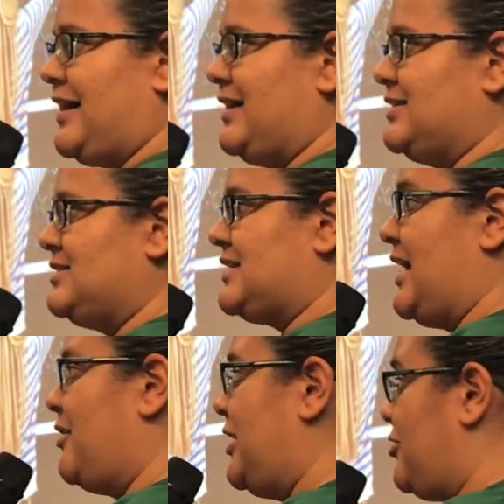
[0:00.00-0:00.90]
find
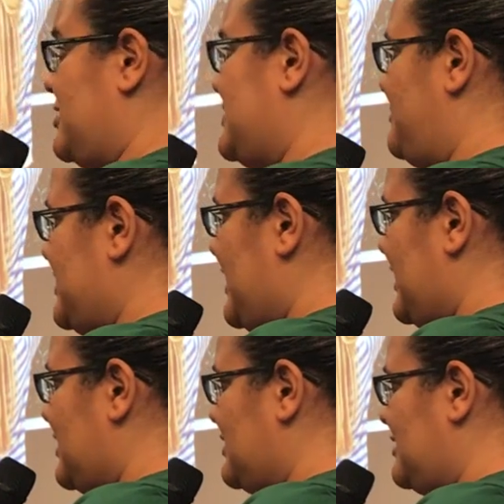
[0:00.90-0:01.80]
scary or
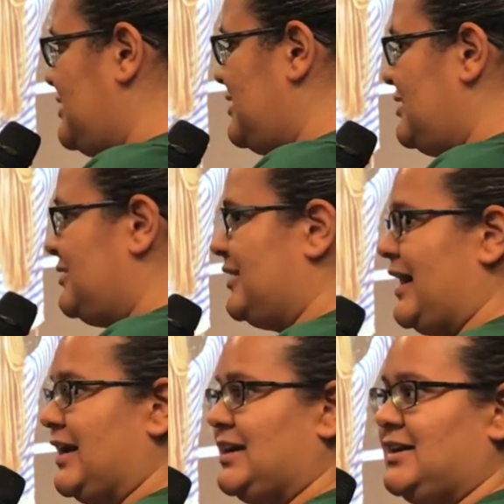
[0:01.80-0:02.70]
intimidating,
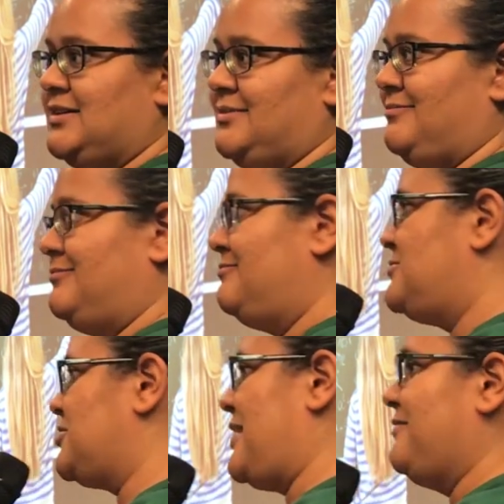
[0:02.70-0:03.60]
like
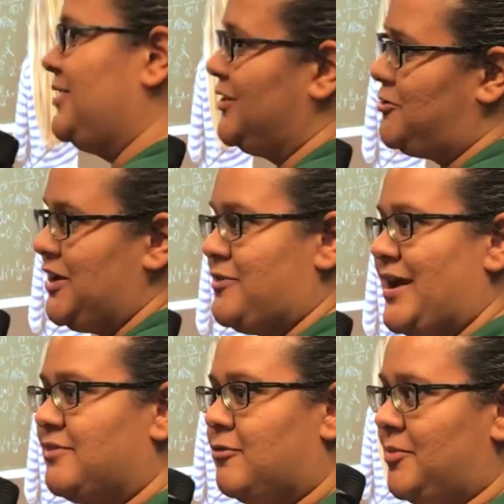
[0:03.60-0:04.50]
deriving the
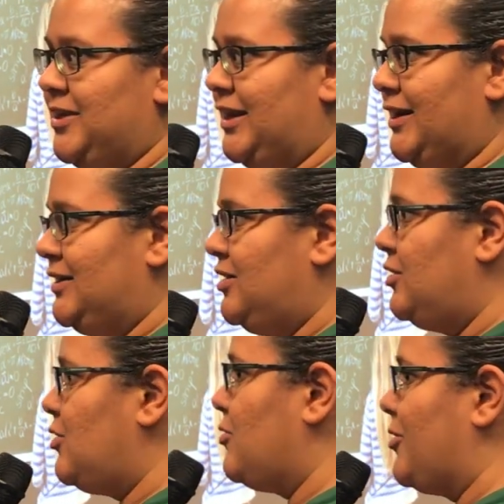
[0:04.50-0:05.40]
quadratic formula,
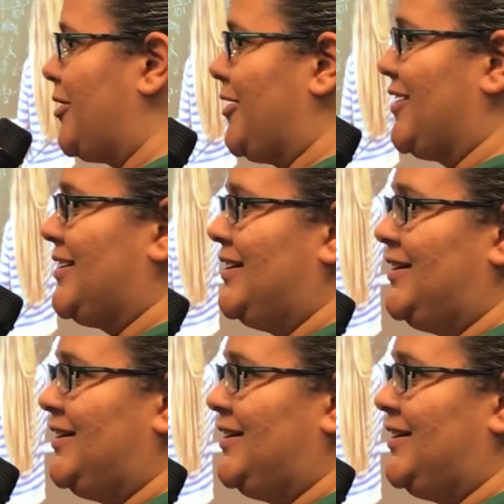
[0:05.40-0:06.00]
or